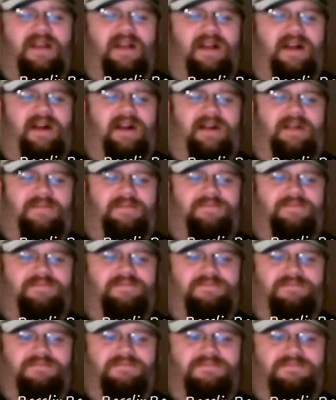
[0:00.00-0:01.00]

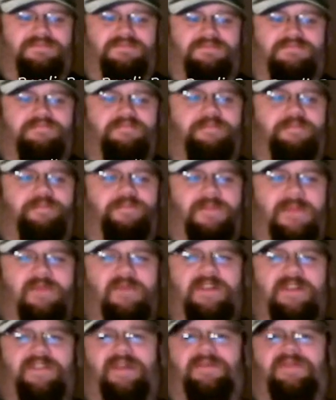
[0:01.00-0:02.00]

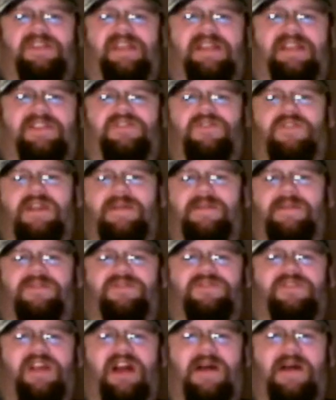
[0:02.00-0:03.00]
Whether I'm saying sorry
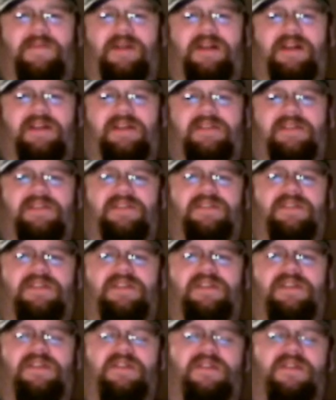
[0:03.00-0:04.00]
about drama,
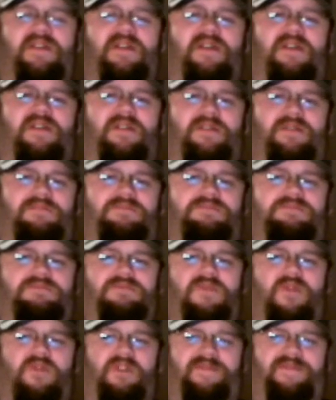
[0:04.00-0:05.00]

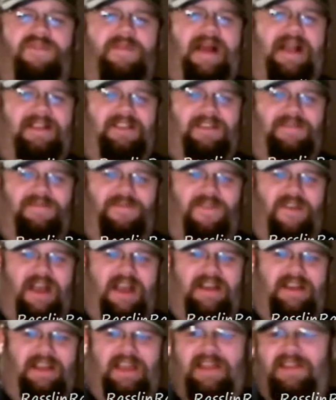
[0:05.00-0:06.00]
or if I'm asking for
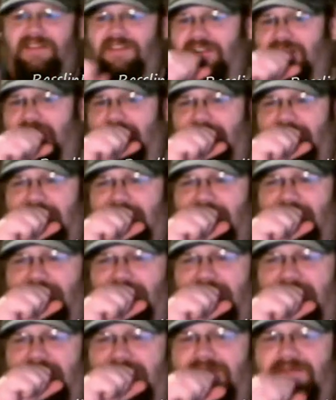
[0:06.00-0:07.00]
ideas, excuse
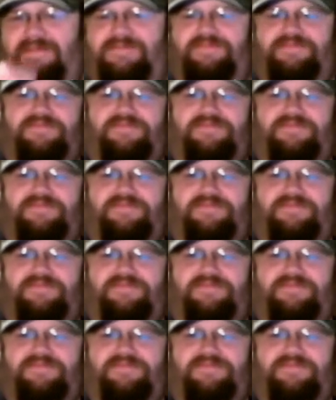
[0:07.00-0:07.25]
me,